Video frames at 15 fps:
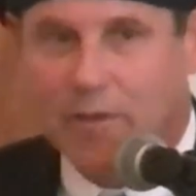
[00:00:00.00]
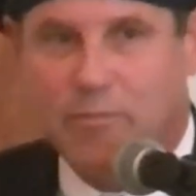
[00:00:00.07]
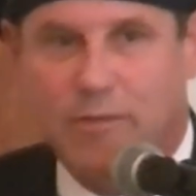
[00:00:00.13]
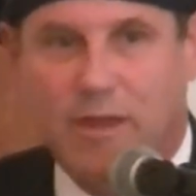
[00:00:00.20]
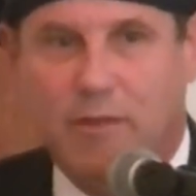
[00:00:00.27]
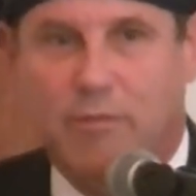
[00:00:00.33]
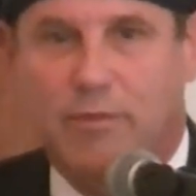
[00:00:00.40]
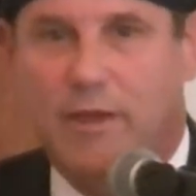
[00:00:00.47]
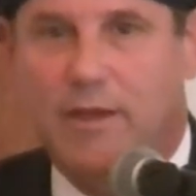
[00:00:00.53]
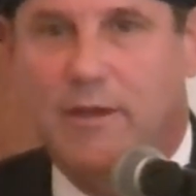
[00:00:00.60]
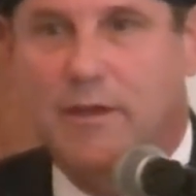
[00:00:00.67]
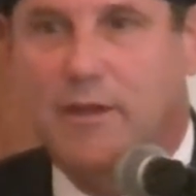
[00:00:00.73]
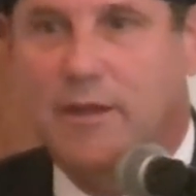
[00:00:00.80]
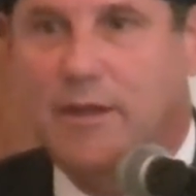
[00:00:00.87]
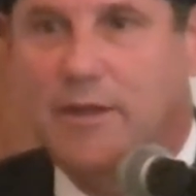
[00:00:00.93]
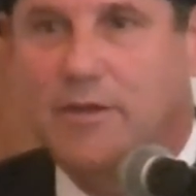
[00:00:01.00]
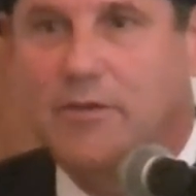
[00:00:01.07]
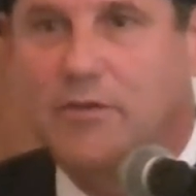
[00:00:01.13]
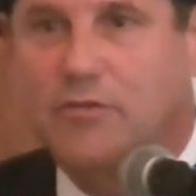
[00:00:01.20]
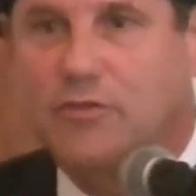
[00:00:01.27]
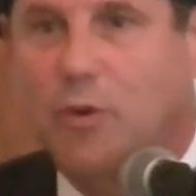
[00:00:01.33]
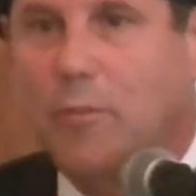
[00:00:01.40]
I think that
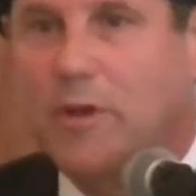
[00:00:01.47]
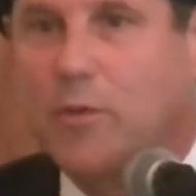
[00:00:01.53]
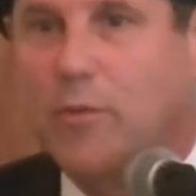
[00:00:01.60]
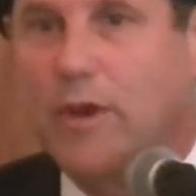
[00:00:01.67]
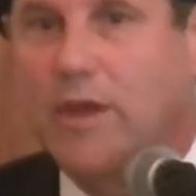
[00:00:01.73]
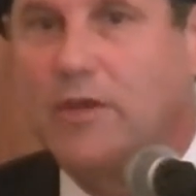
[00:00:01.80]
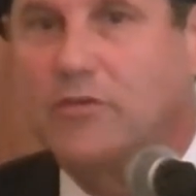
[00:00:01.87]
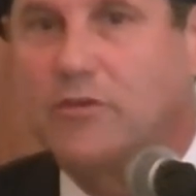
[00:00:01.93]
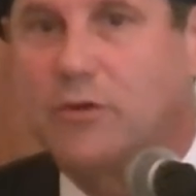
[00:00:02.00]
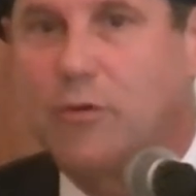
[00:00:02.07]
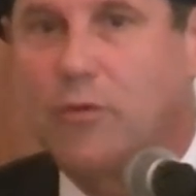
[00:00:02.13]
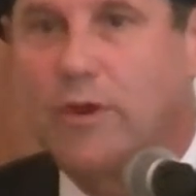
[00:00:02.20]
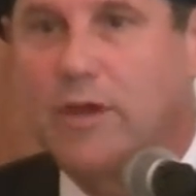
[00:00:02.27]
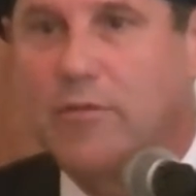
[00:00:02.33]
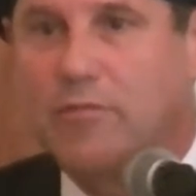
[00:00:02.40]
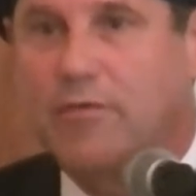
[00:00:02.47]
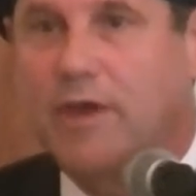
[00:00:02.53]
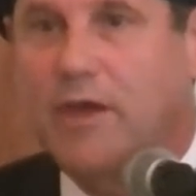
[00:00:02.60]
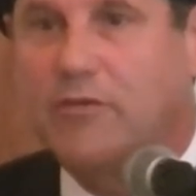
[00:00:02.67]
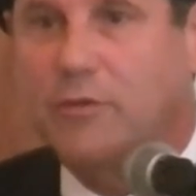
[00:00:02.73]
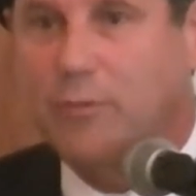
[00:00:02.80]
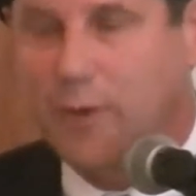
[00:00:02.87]
in so many ways, grief has